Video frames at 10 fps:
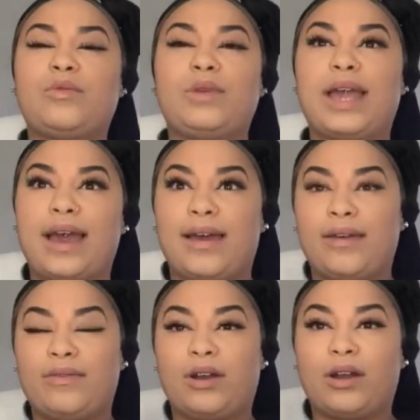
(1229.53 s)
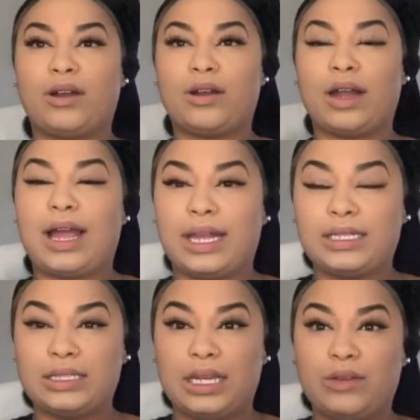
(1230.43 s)
we have our
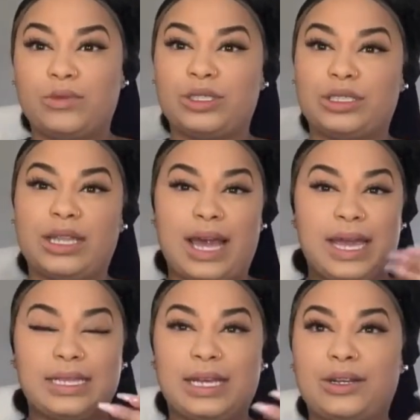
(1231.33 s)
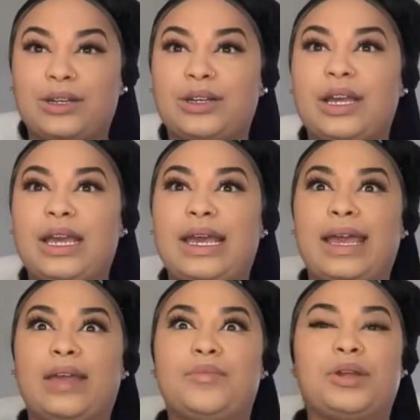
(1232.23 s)
eyes done, which is the eyeliner
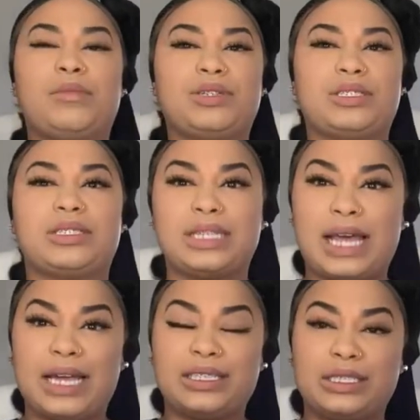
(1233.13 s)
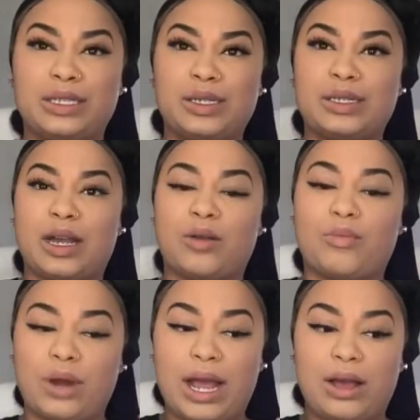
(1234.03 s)
and pretty much just the lashes, our
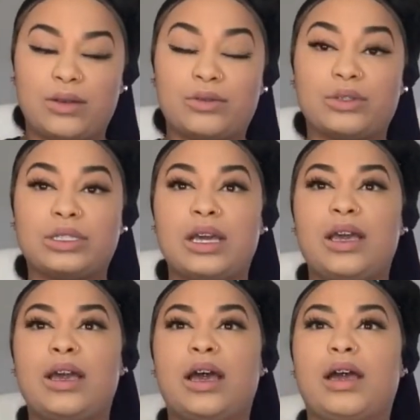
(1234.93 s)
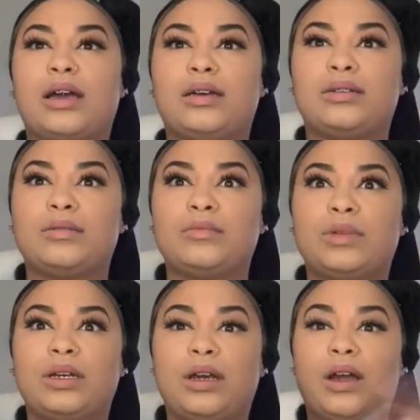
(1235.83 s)
brows,
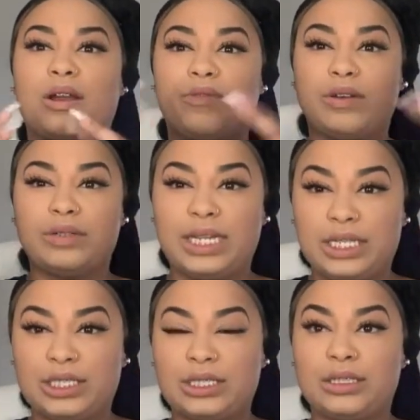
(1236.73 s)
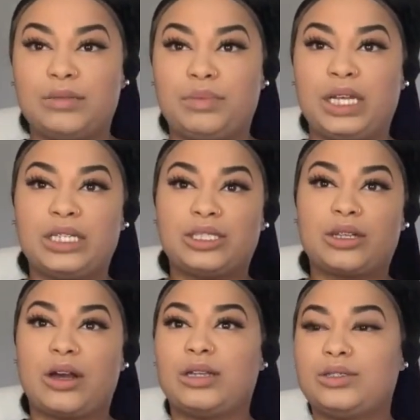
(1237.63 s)
our foundation, blush,
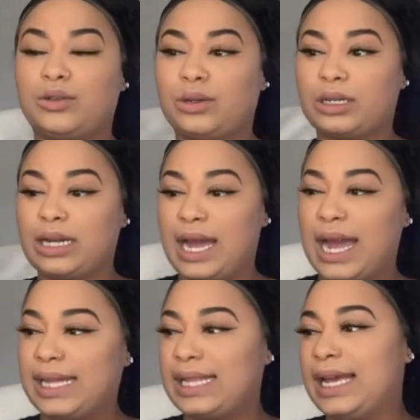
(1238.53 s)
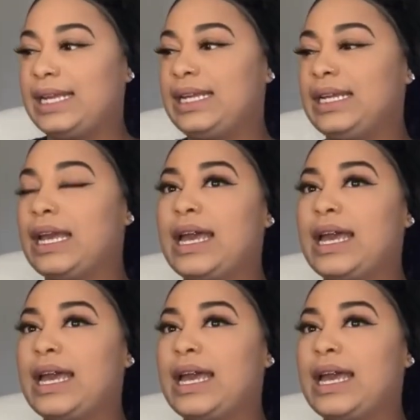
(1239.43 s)
contour, highlighting.